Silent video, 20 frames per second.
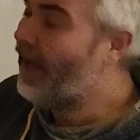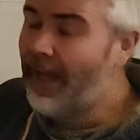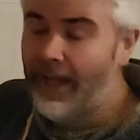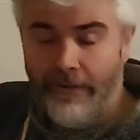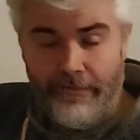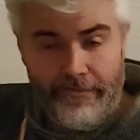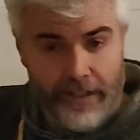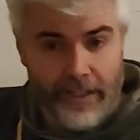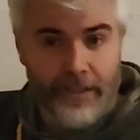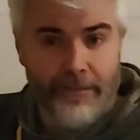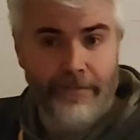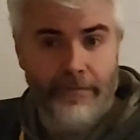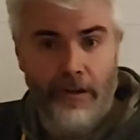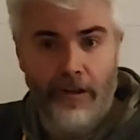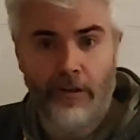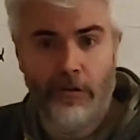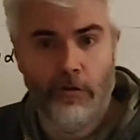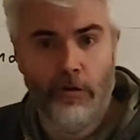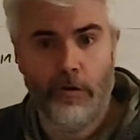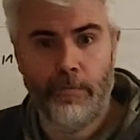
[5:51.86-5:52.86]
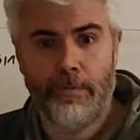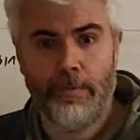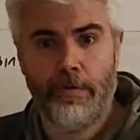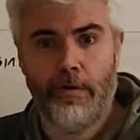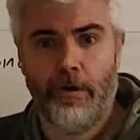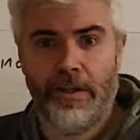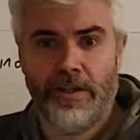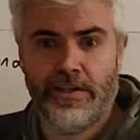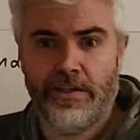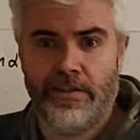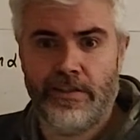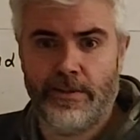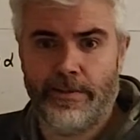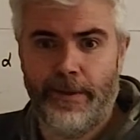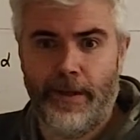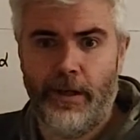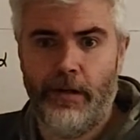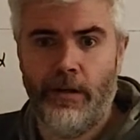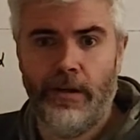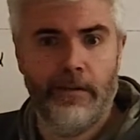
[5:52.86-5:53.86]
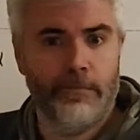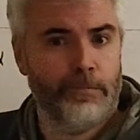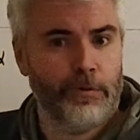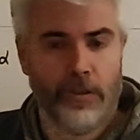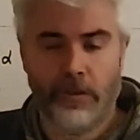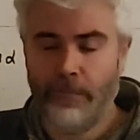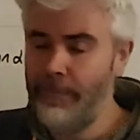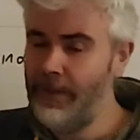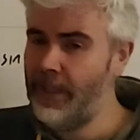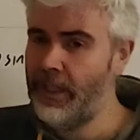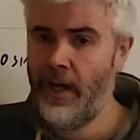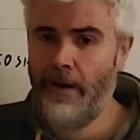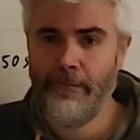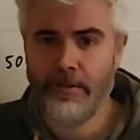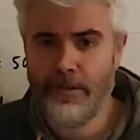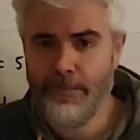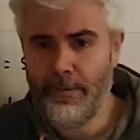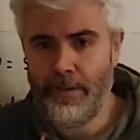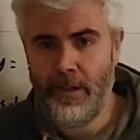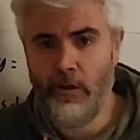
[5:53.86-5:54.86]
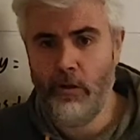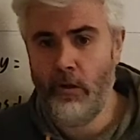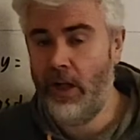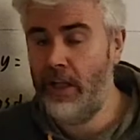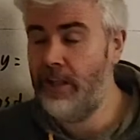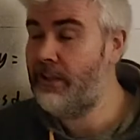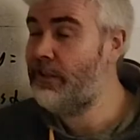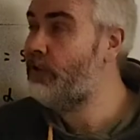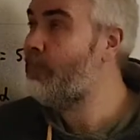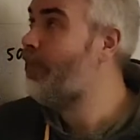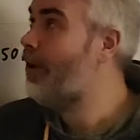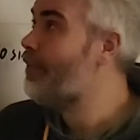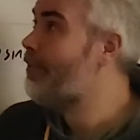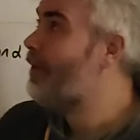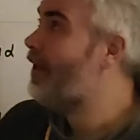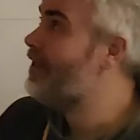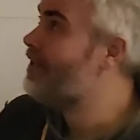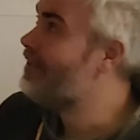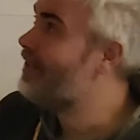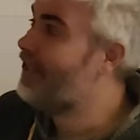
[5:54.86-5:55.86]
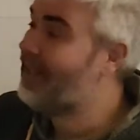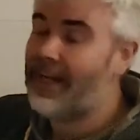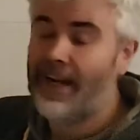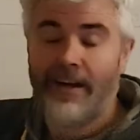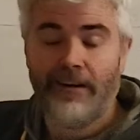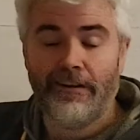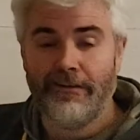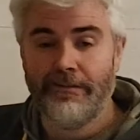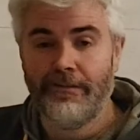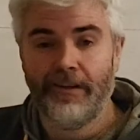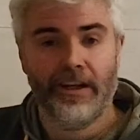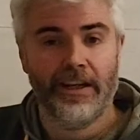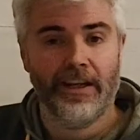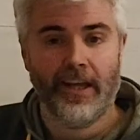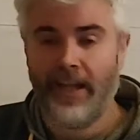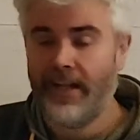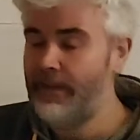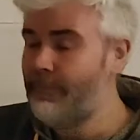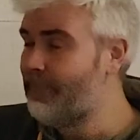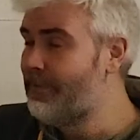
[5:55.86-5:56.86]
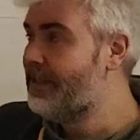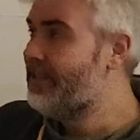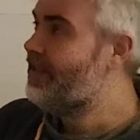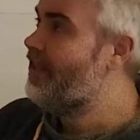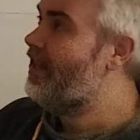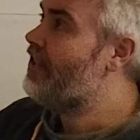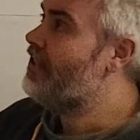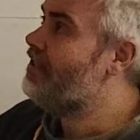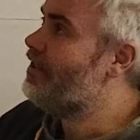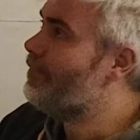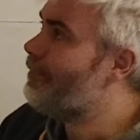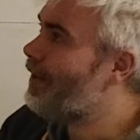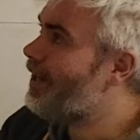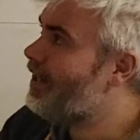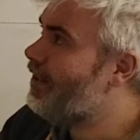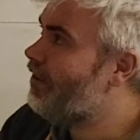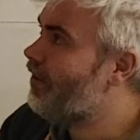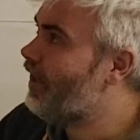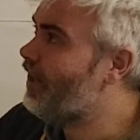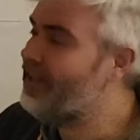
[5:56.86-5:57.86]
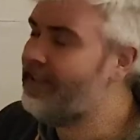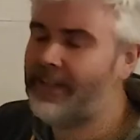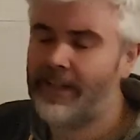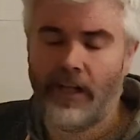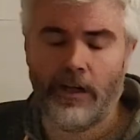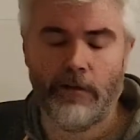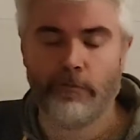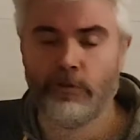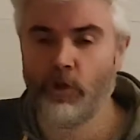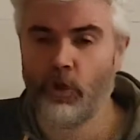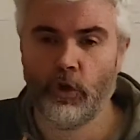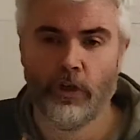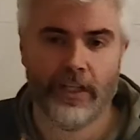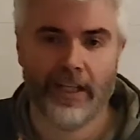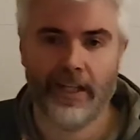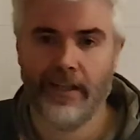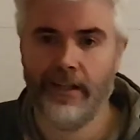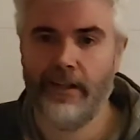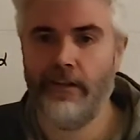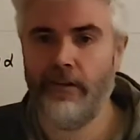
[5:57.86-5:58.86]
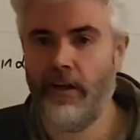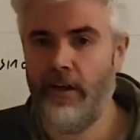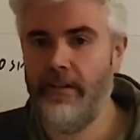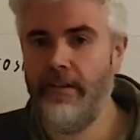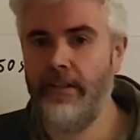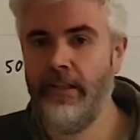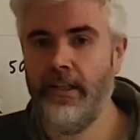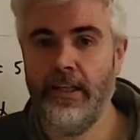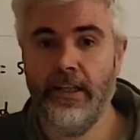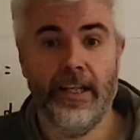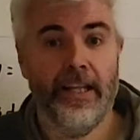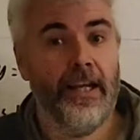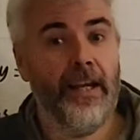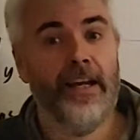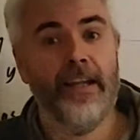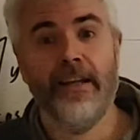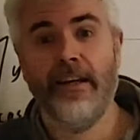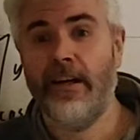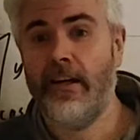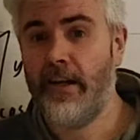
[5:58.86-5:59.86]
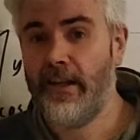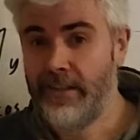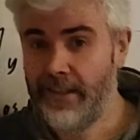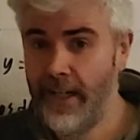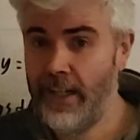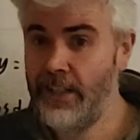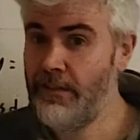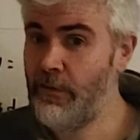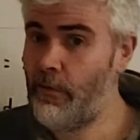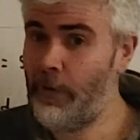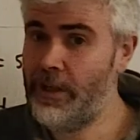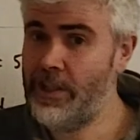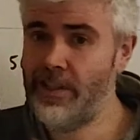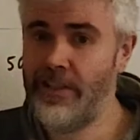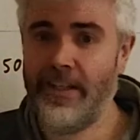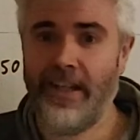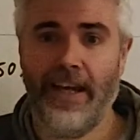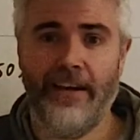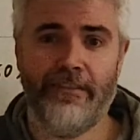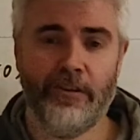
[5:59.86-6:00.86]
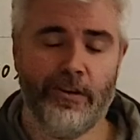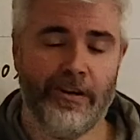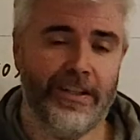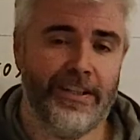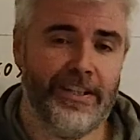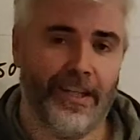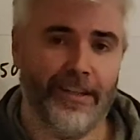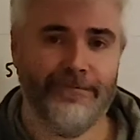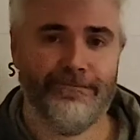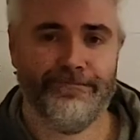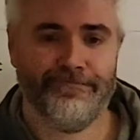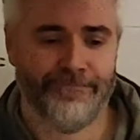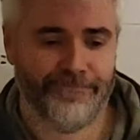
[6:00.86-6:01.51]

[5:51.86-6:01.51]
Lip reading: have any follow-up questions about it, put them in the comments below. I'll do my best to clarify any mistakes I made or anything I was unclear on. Thanks for watching. Have a great day.